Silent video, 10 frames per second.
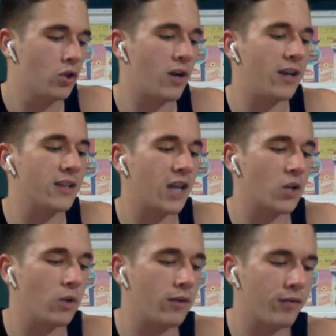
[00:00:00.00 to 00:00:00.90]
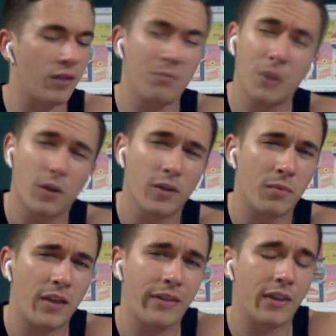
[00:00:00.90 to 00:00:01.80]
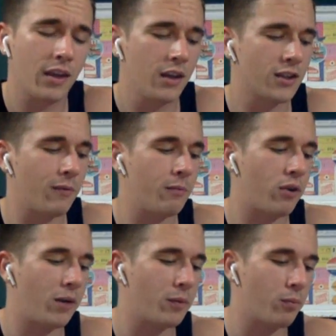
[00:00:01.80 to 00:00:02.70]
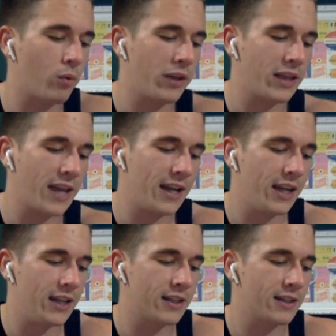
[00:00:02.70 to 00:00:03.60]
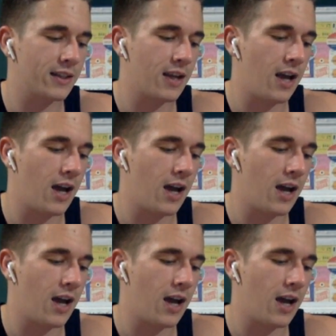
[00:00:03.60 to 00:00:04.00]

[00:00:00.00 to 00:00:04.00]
try to schedule it for the middle of the month. Someone brought up the point that it's